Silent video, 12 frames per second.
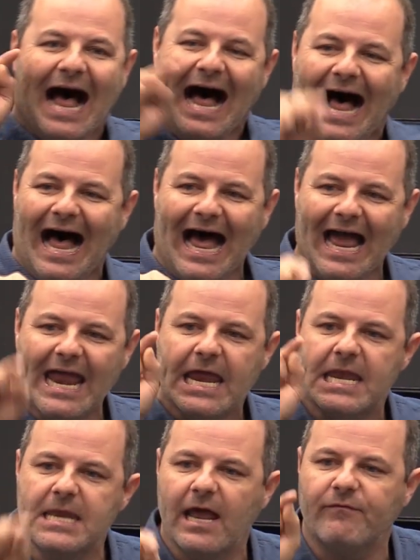I
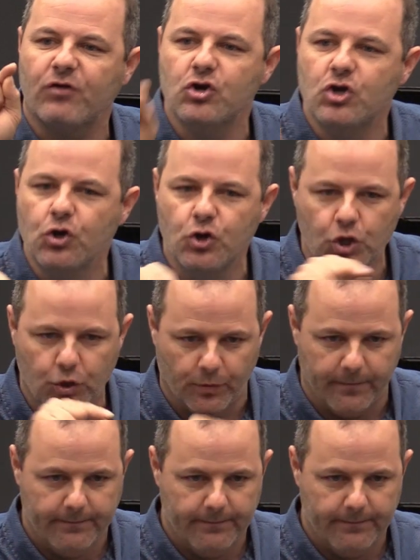never knew you.